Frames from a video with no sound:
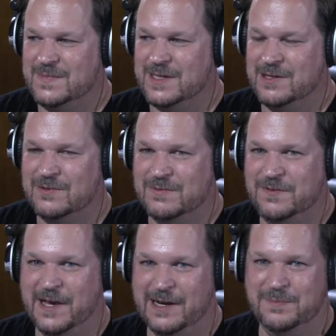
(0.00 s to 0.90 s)

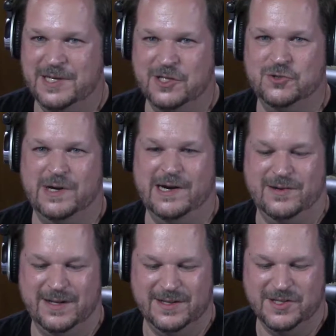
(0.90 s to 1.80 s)
we've had a big
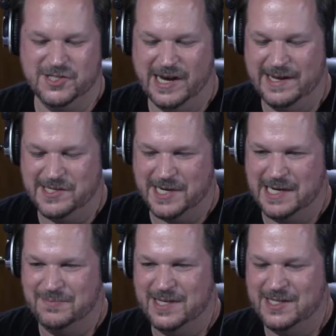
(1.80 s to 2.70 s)
drought. It's high
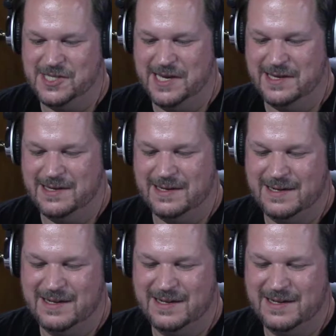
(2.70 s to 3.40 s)
time they take it.